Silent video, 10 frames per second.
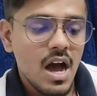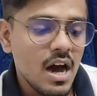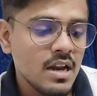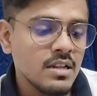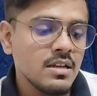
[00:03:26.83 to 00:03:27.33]

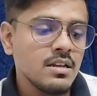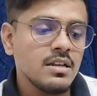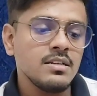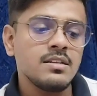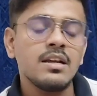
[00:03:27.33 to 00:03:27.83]
Another
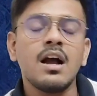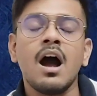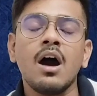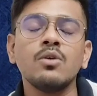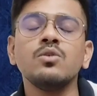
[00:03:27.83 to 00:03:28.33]
is like
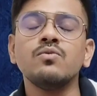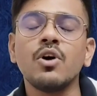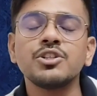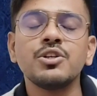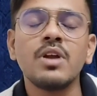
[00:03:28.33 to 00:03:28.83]
how to
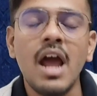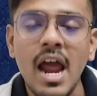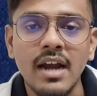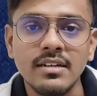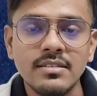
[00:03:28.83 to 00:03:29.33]
wash your
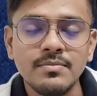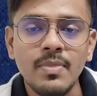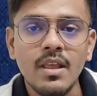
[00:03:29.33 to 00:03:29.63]
hands.